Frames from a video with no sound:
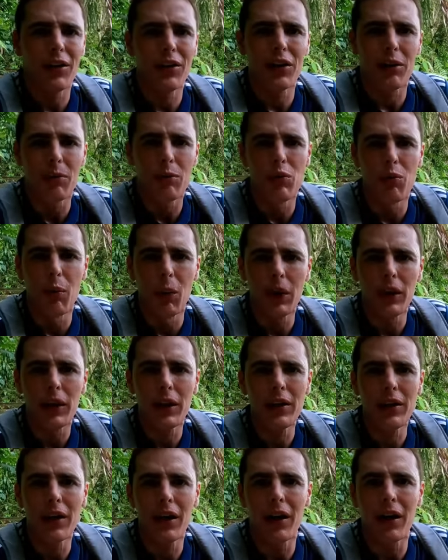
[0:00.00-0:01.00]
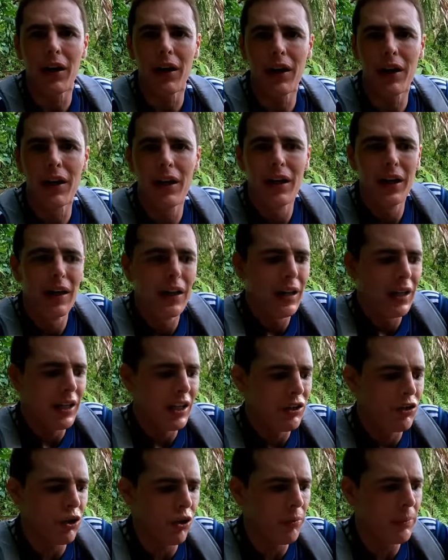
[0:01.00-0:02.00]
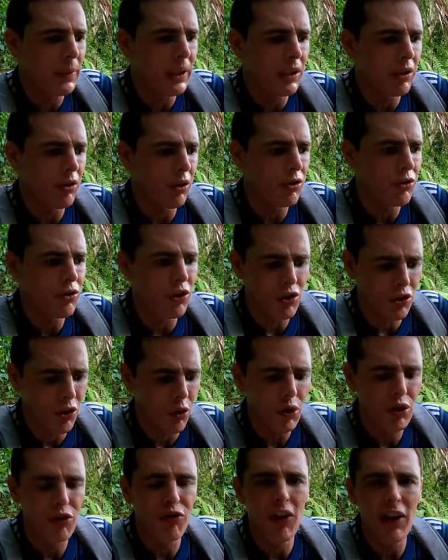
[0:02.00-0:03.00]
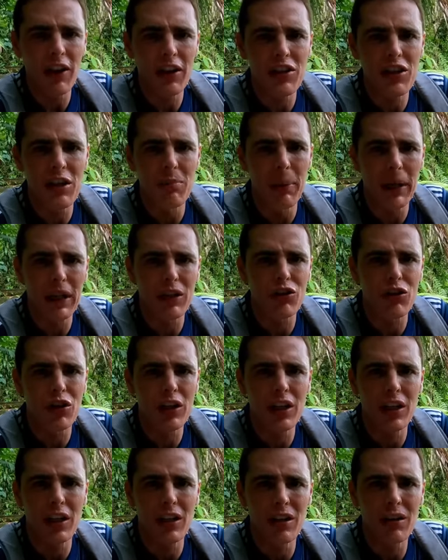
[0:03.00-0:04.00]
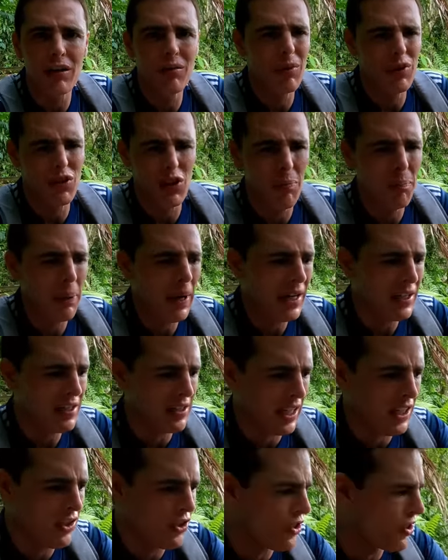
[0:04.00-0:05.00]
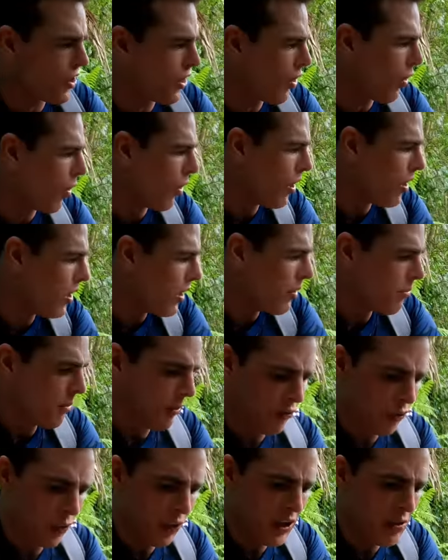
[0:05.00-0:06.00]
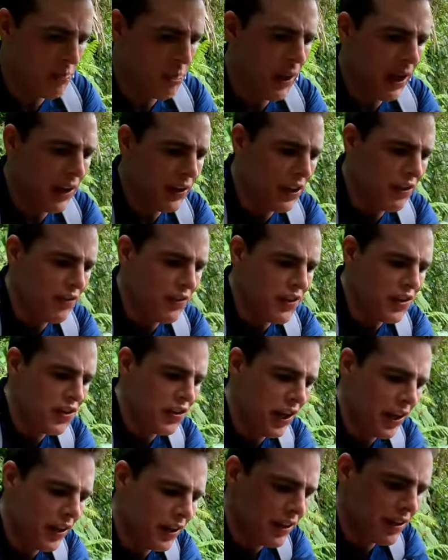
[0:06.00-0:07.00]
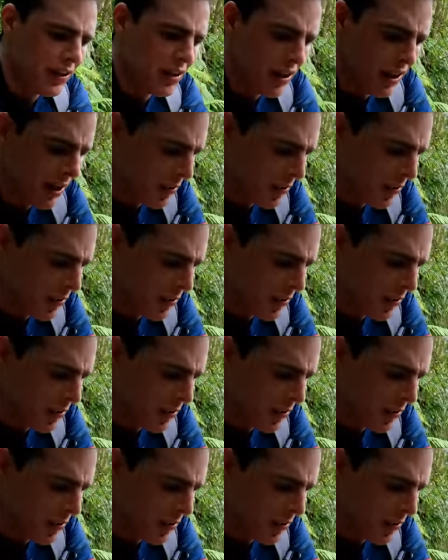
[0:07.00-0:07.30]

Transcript: that was working there, he told me just go as far as the big tree, which I passed ages ago before this path even started.